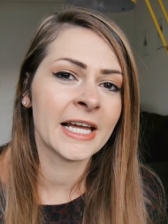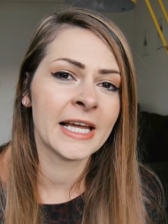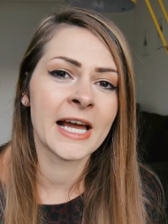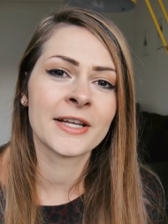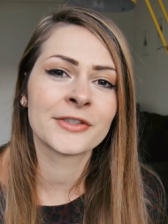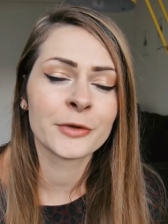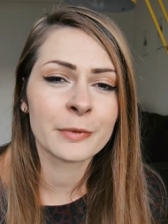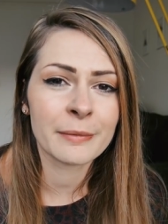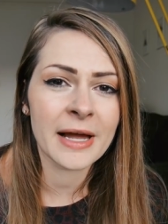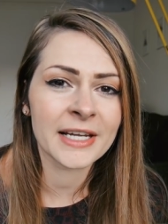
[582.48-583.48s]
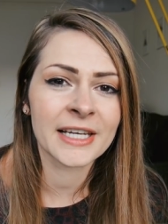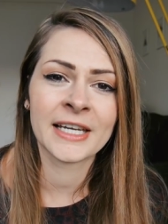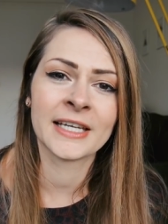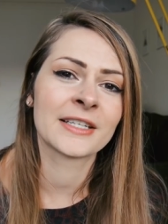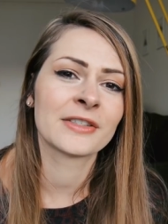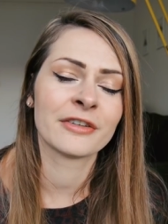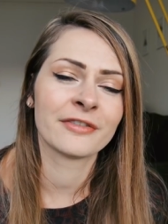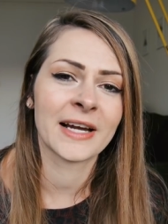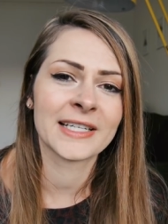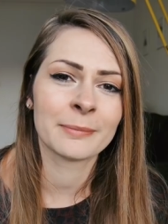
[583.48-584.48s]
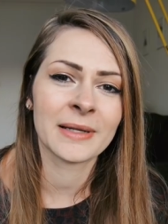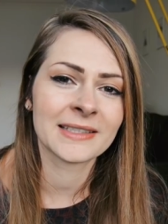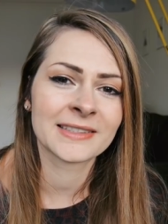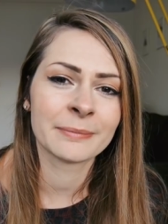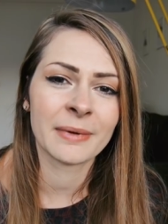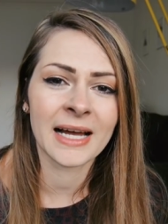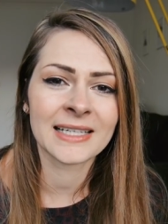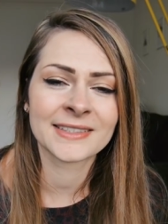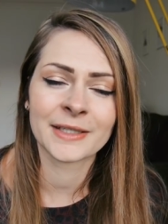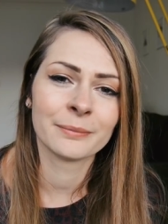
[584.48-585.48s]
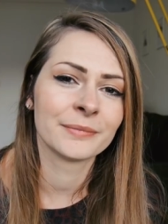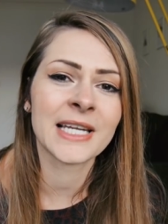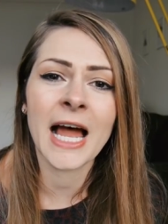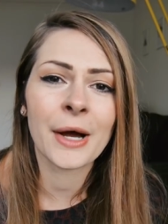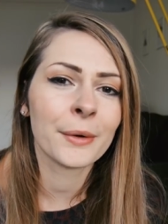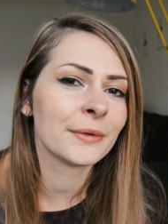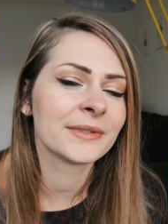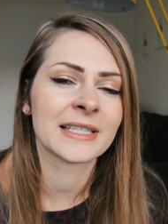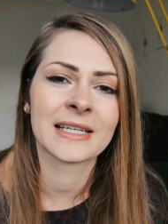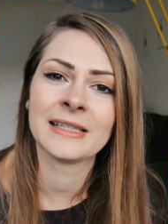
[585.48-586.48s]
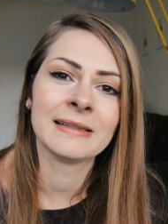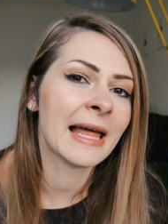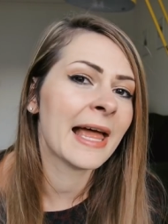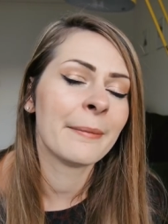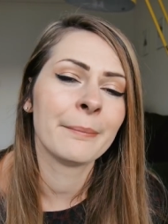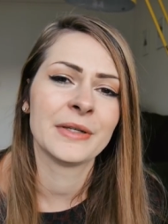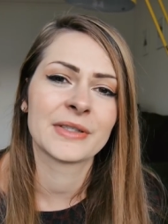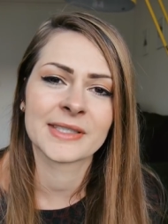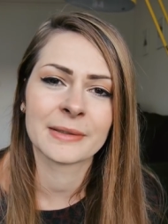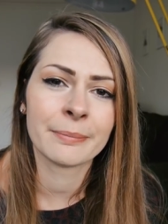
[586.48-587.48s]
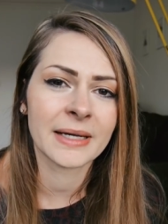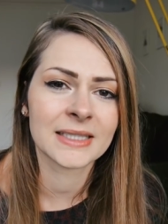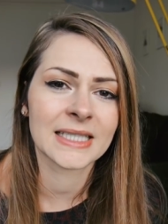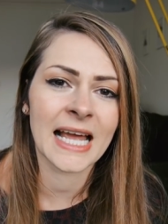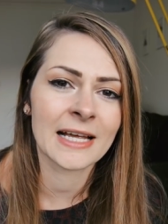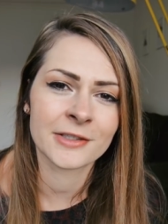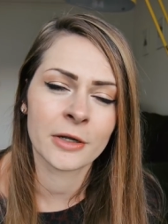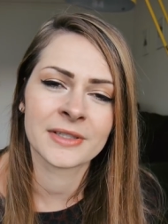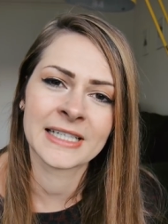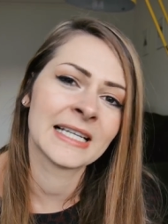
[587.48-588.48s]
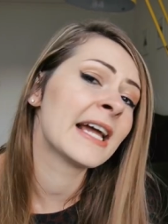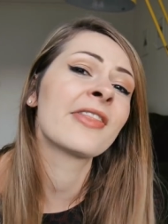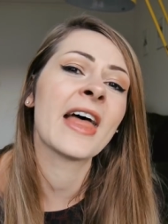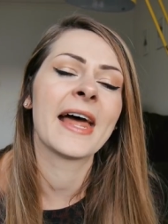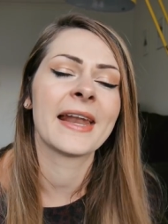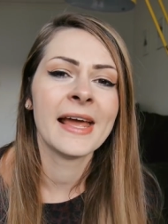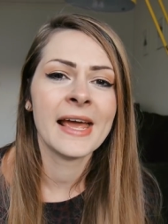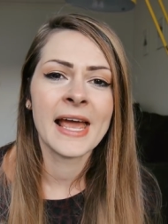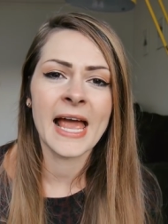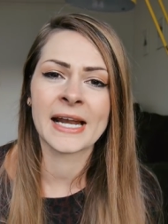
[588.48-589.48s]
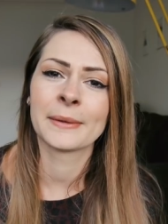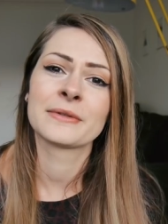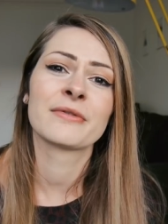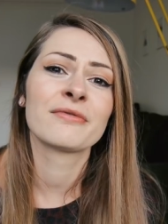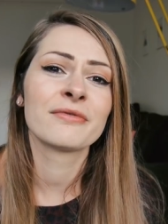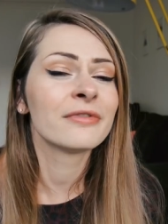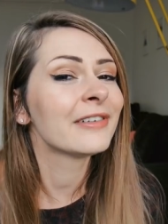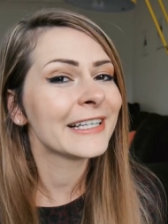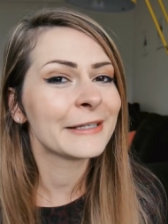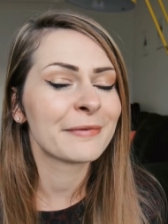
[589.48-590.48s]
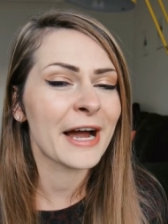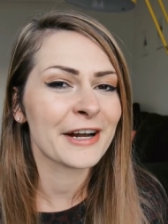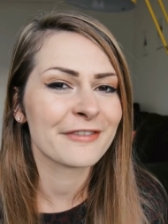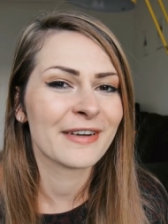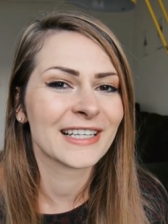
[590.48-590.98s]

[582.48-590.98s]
a supermarket, to find a place to buy some towels and a lamp and just some basic household gear like that. And I was really proud of